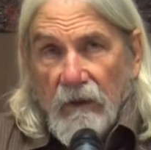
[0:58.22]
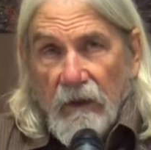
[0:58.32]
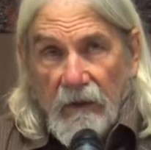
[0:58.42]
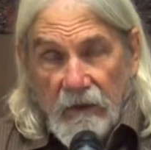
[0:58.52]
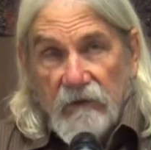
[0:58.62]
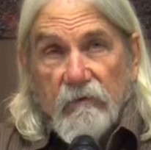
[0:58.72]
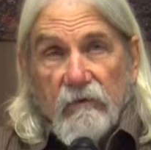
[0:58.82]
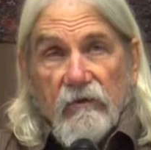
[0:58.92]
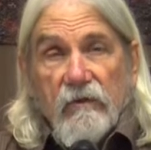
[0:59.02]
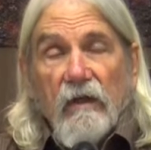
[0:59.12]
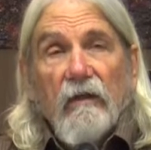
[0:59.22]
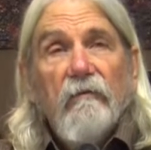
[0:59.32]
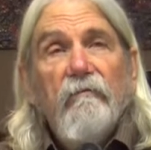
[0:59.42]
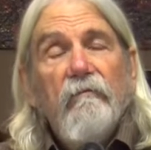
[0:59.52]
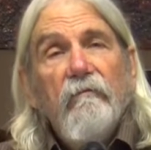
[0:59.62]
it's
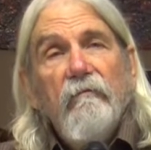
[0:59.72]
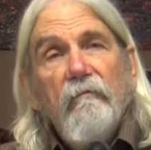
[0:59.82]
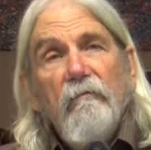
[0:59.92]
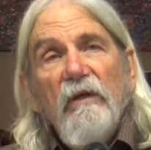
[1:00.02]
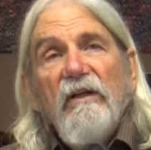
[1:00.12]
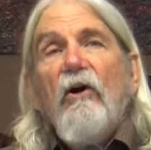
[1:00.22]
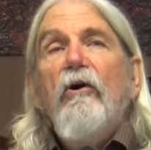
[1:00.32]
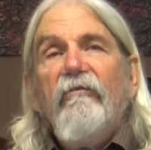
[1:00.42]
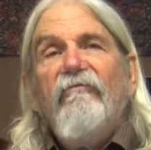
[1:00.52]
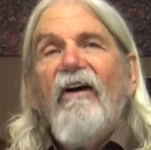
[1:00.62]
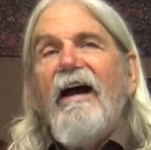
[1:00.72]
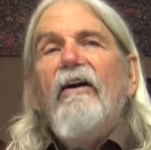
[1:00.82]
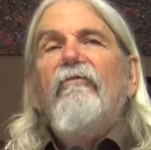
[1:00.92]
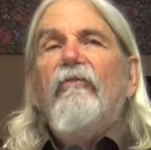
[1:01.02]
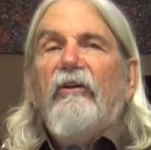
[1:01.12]
uh, being on
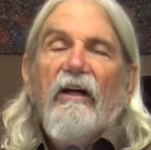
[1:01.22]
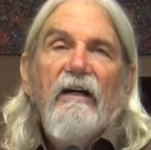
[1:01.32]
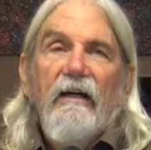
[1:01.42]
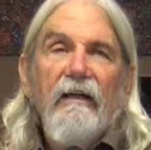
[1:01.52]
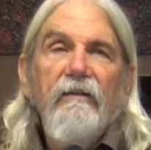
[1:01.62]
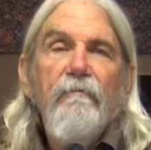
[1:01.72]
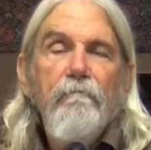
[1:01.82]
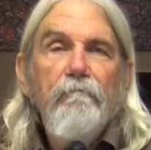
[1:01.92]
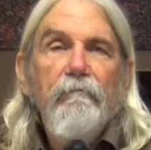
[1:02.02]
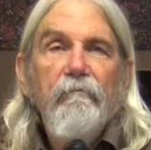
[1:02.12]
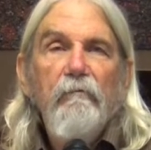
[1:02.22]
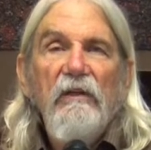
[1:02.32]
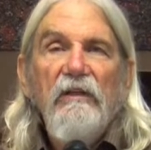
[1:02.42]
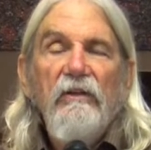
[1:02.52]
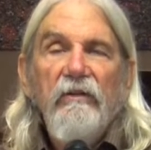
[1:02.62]
fire for God,
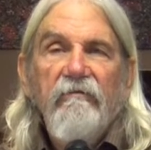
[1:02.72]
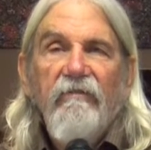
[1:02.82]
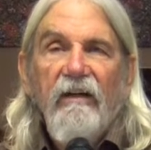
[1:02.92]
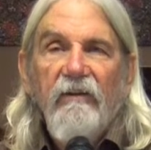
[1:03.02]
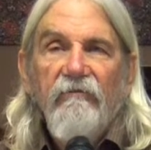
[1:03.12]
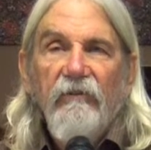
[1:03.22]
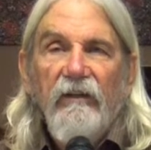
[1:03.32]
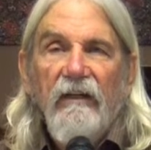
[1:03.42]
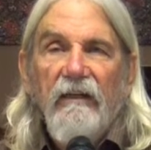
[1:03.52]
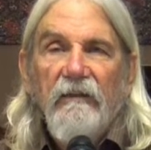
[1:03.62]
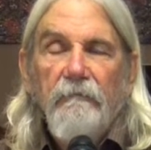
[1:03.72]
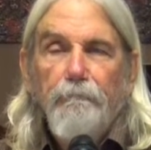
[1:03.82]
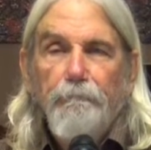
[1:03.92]
being on fire for God.